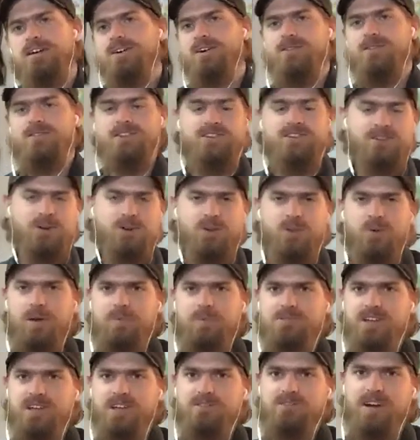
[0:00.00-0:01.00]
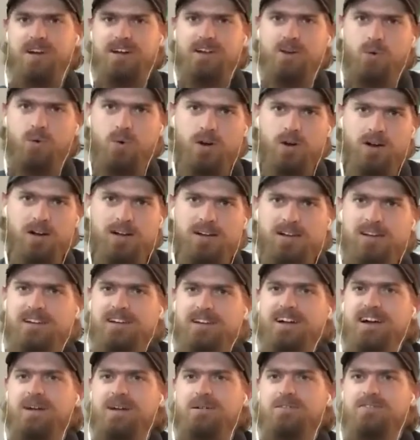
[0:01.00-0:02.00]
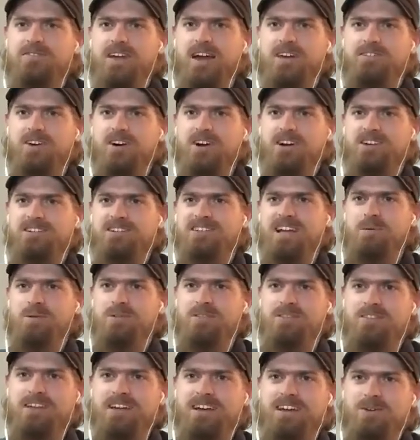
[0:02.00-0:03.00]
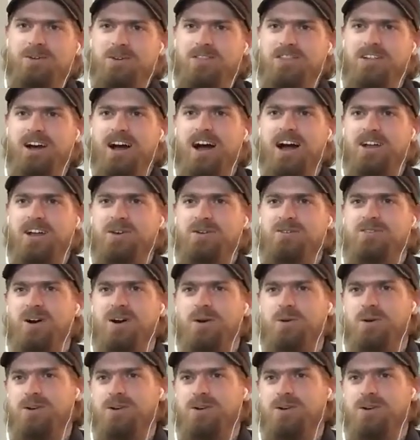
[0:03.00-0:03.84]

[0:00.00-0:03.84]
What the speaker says: Or if you just go to the website, you can find it. Or if you have a hard time with a HaYovel word,